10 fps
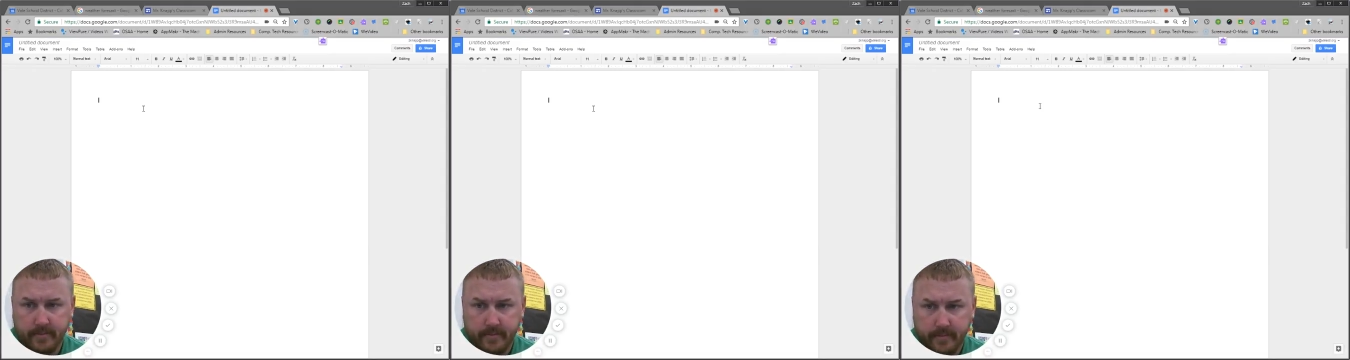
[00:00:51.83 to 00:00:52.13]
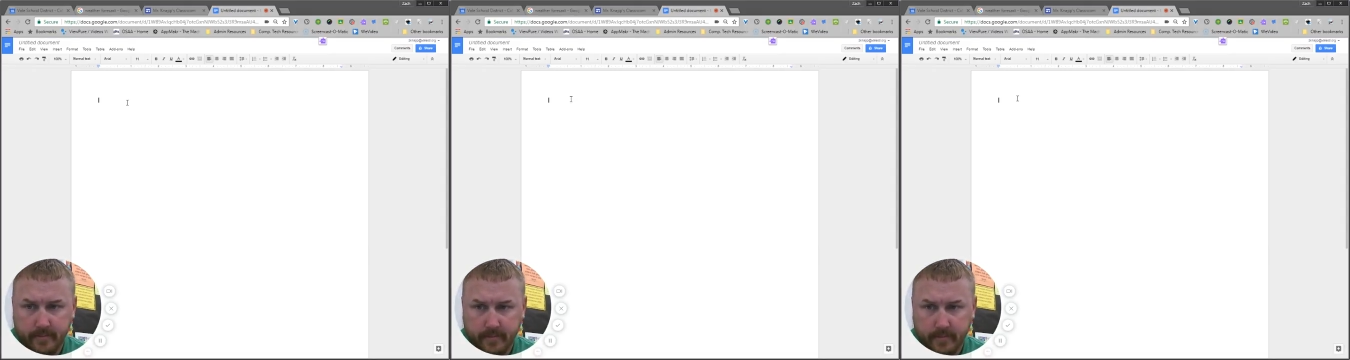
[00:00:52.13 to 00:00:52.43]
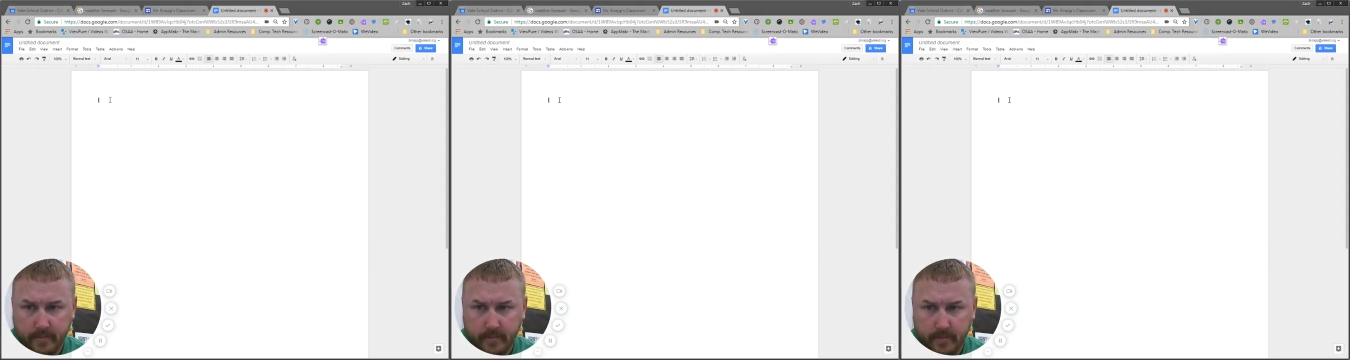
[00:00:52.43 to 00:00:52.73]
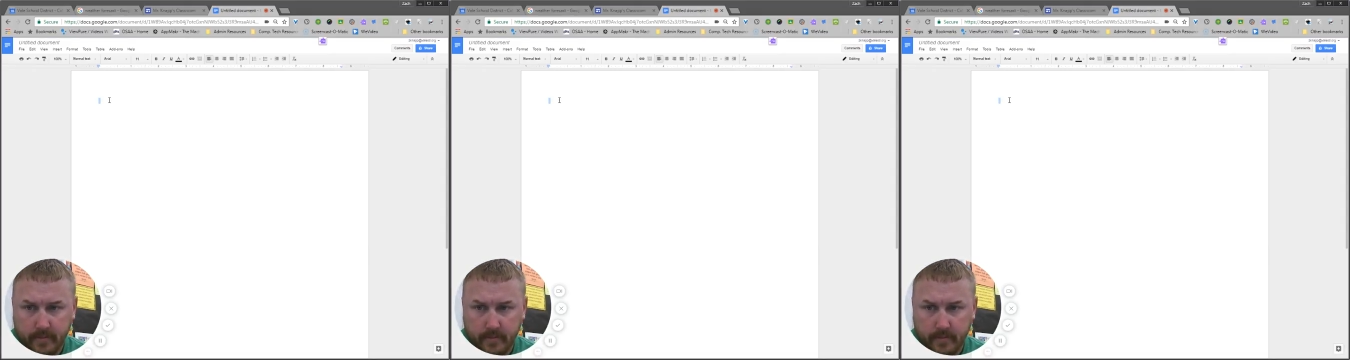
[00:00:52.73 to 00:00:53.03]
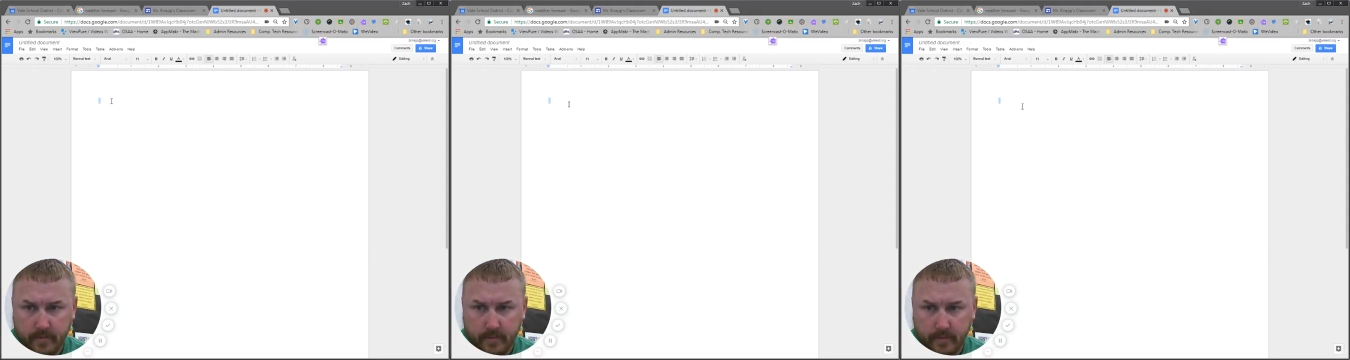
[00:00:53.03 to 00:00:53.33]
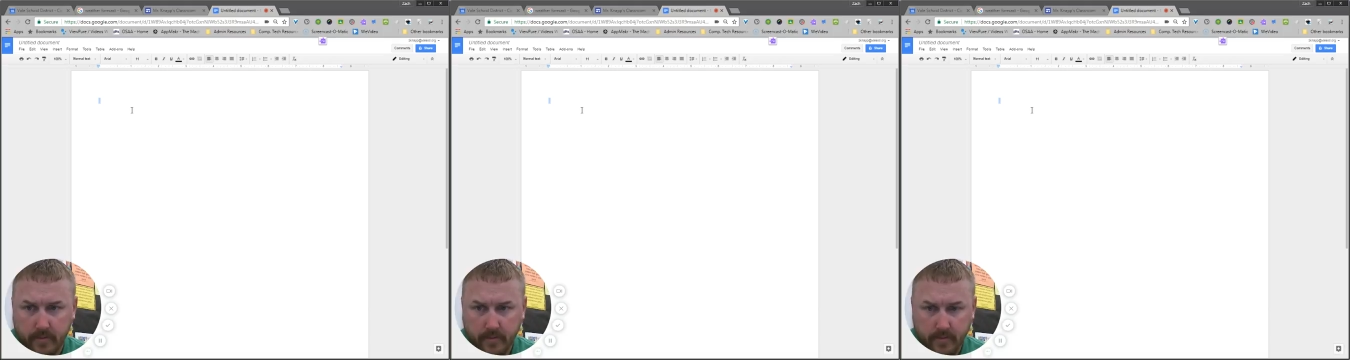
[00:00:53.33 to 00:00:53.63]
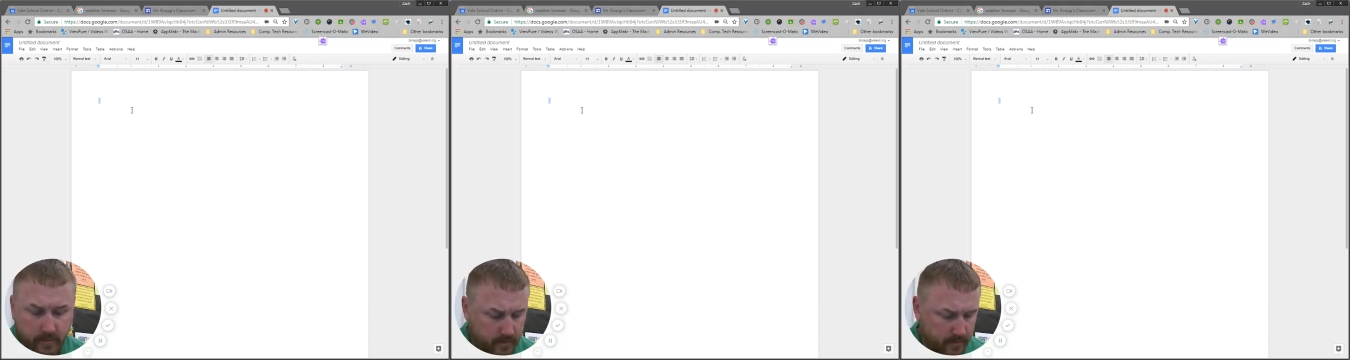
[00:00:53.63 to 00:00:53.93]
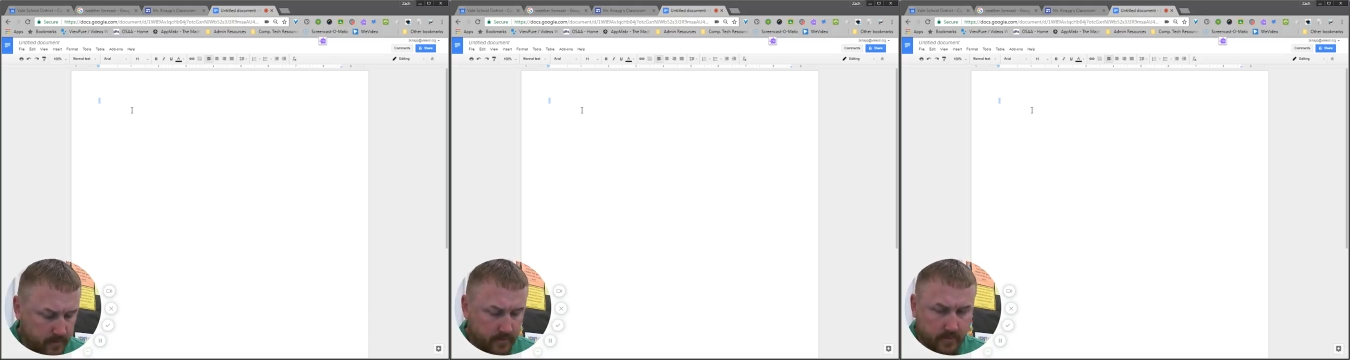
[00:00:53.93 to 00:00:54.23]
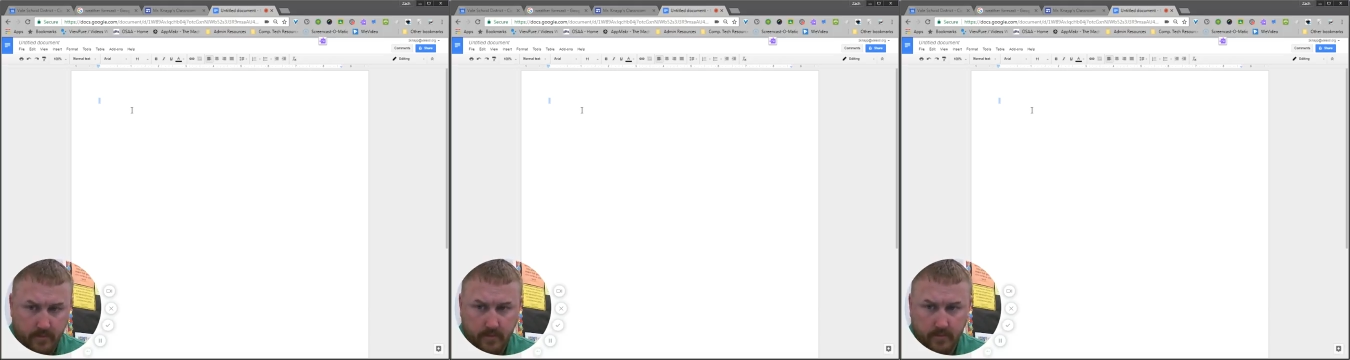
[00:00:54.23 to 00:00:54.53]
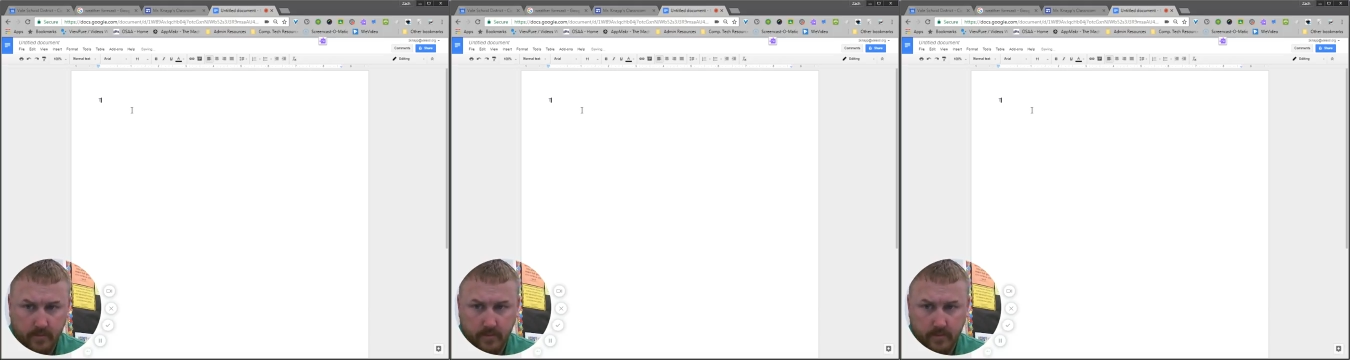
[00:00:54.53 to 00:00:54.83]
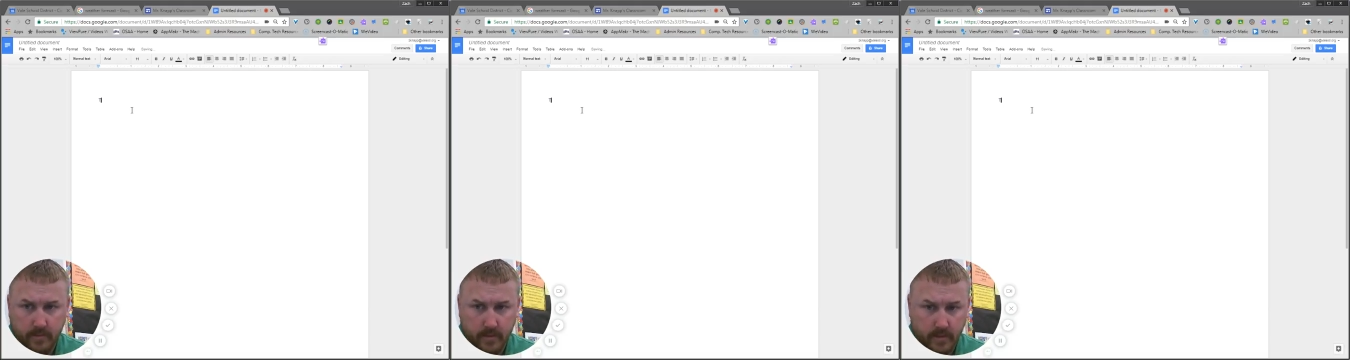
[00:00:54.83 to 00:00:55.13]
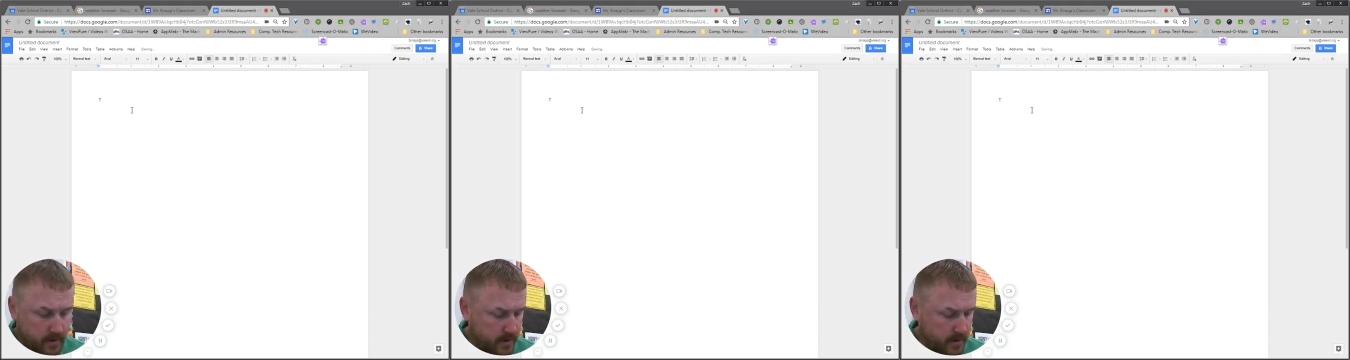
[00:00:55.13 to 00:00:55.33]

Nothing is said.